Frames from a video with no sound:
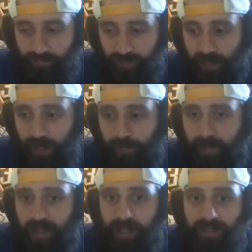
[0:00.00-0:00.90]

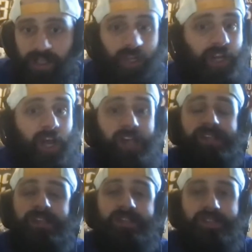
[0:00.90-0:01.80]
Dylan
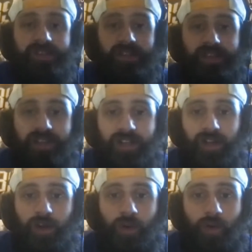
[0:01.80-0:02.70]
Cousins,
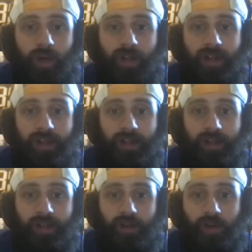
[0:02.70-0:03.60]

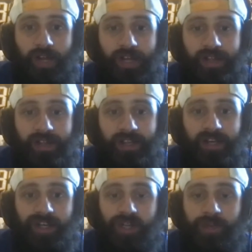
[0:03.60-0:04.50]
the
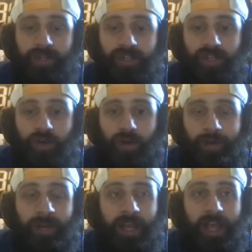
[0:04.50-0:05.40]
leadership he's shown. I
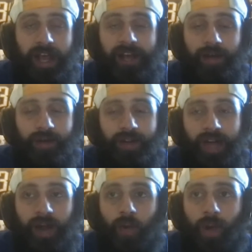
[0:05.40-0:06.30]
mean, I don't
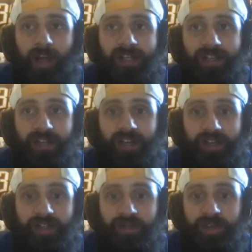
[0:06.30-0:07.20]
want Dylan
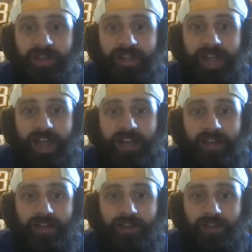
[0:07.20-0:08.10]
Cousins being the guy
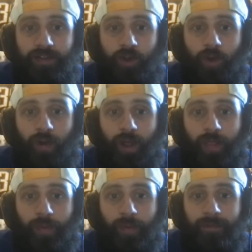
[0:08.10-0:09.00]
to go around
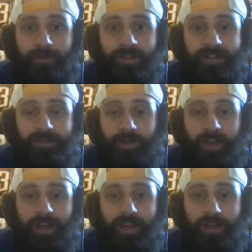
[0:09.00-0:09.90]
throwing fists and
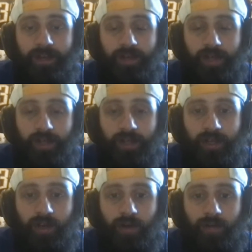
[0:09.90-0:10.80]
fighting and,
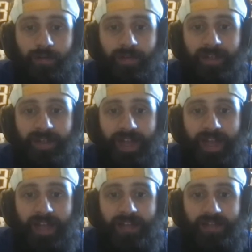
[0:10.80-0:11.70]
being the
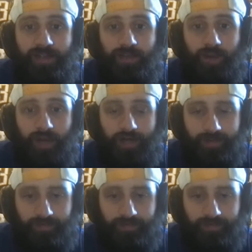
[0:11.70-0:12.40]
guy to,